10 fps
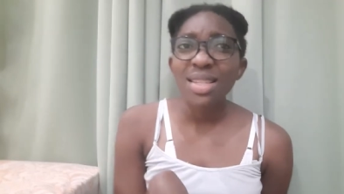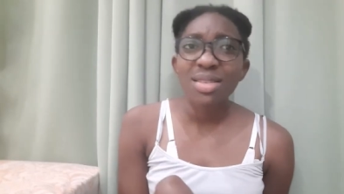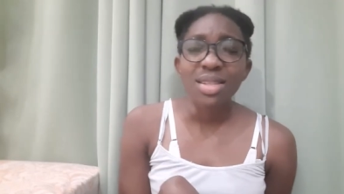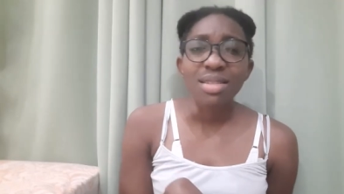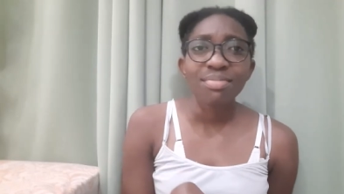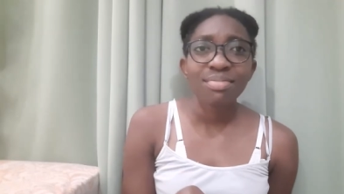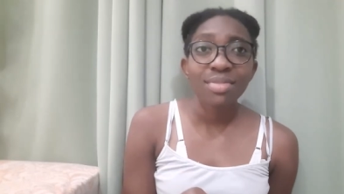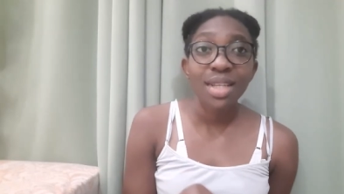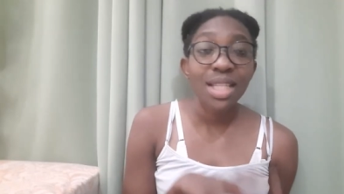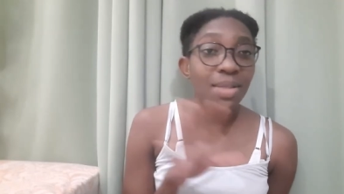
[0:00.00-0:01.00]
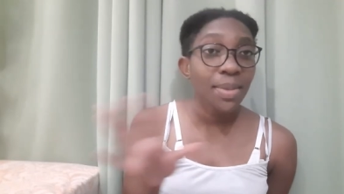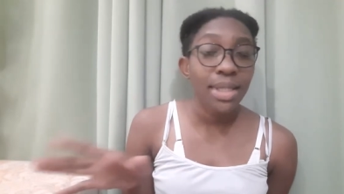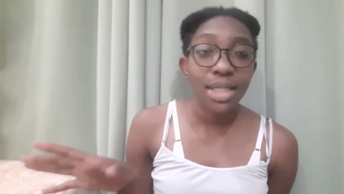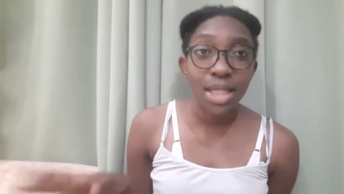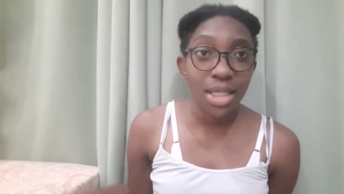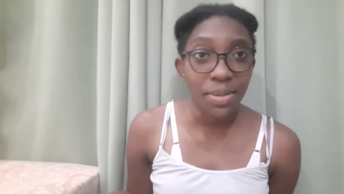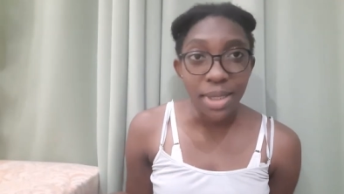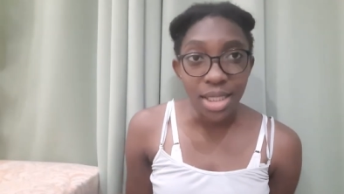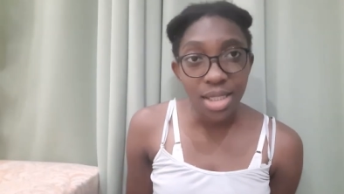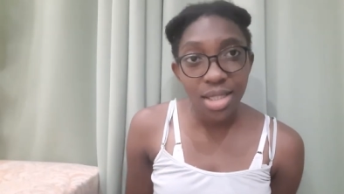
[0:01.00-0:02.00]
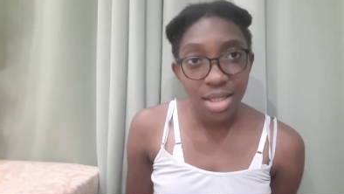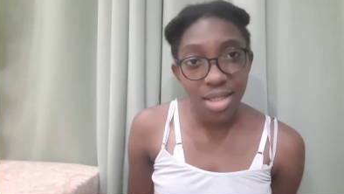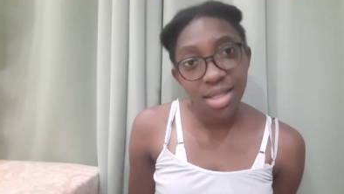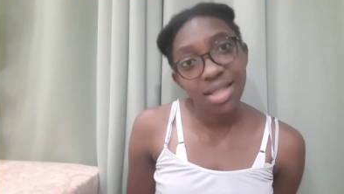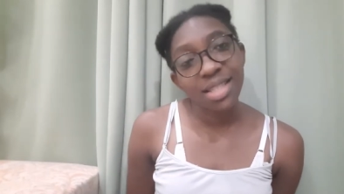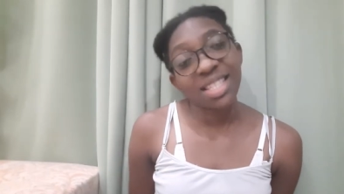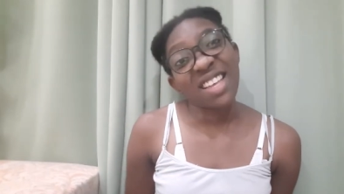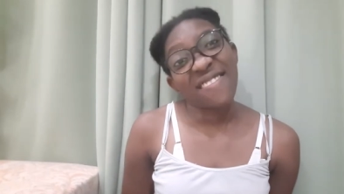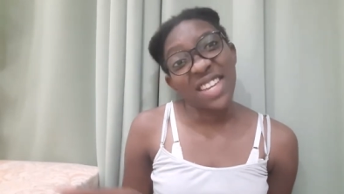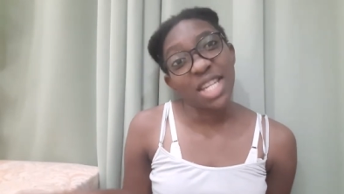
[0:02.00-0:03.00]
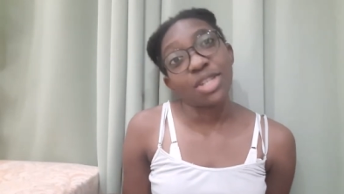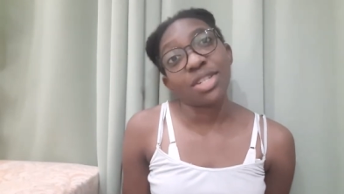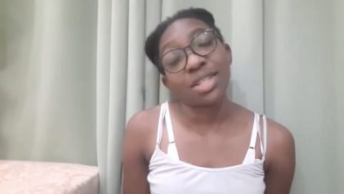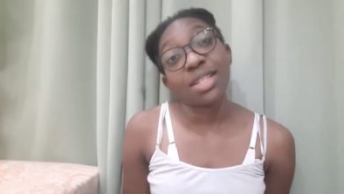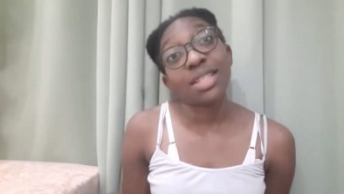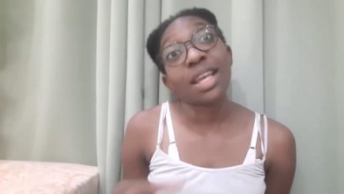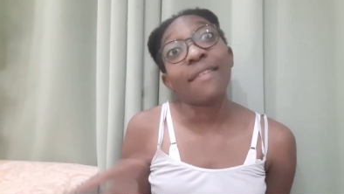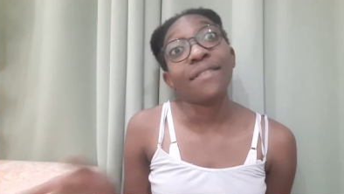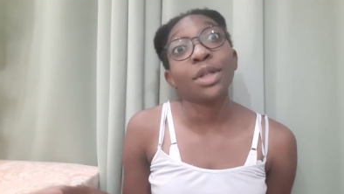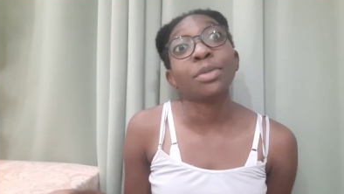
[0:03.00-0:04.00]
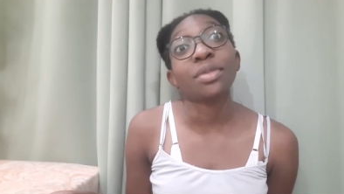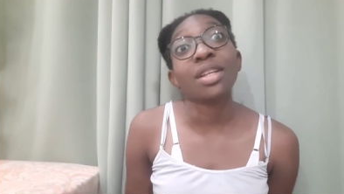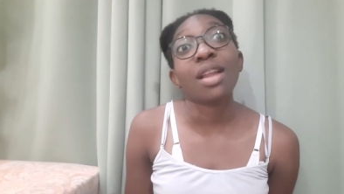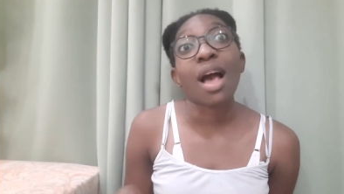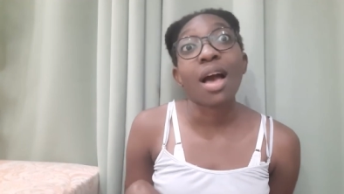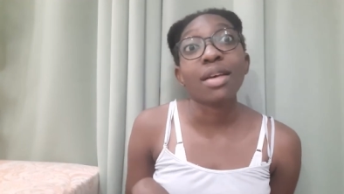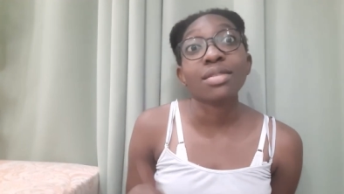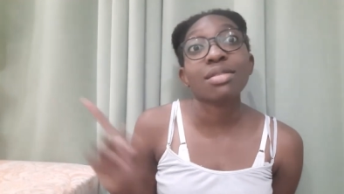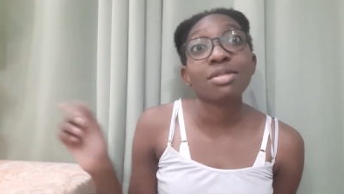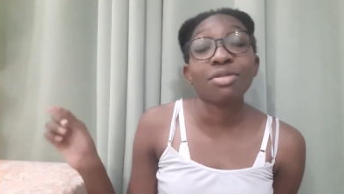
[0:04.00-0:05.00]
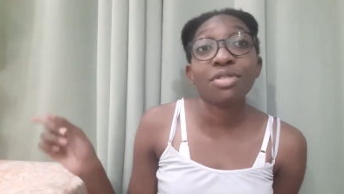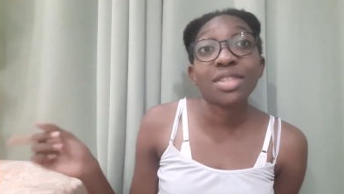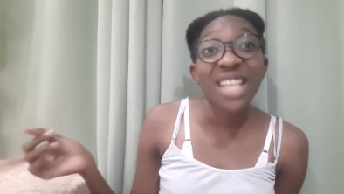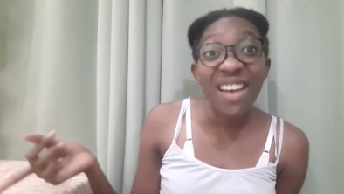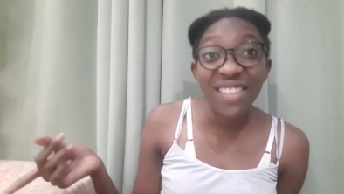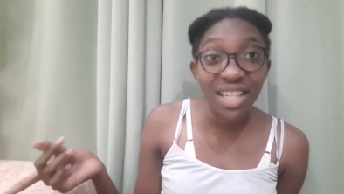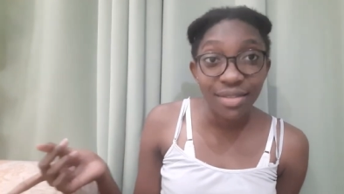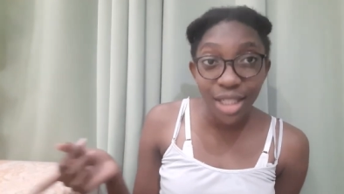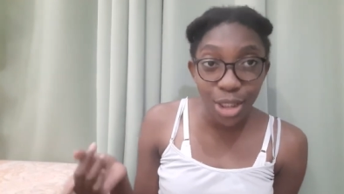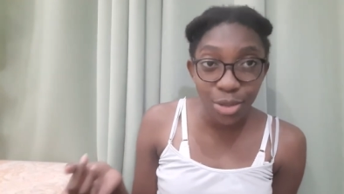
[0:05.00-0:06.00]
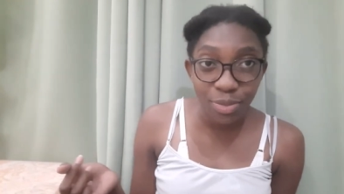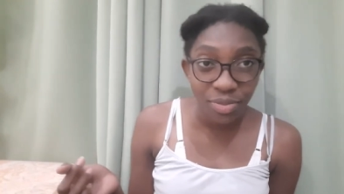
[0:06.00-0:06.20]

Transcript: told order it's been six months since i finished, since i filmed the last full half of the video